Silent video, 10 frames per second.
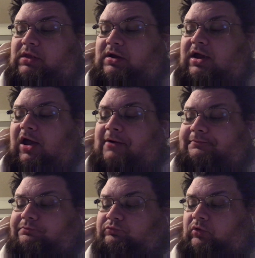yeah,
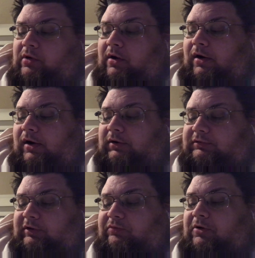
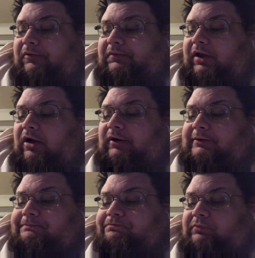that's what we and